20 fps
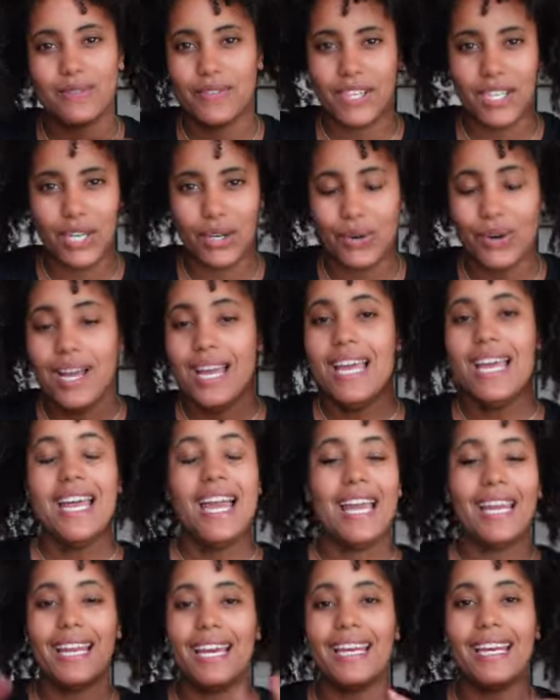video
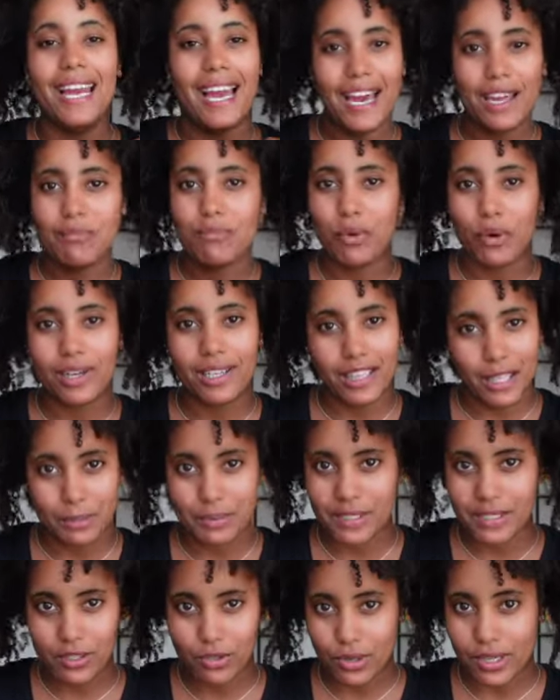and kind of add more
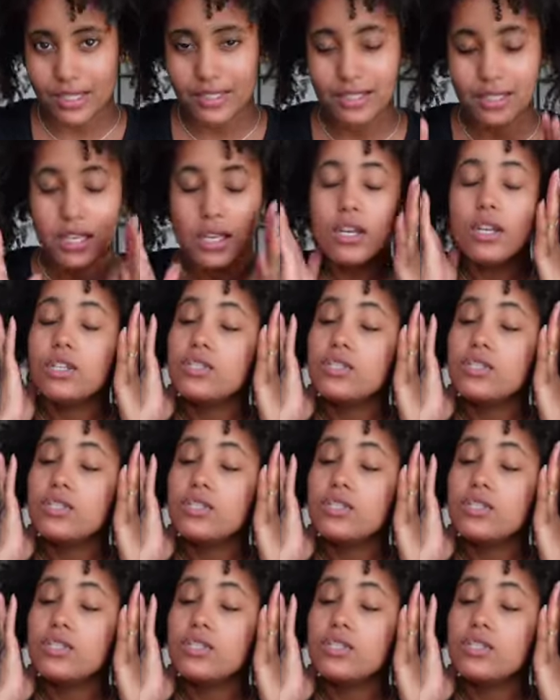clips and tricks.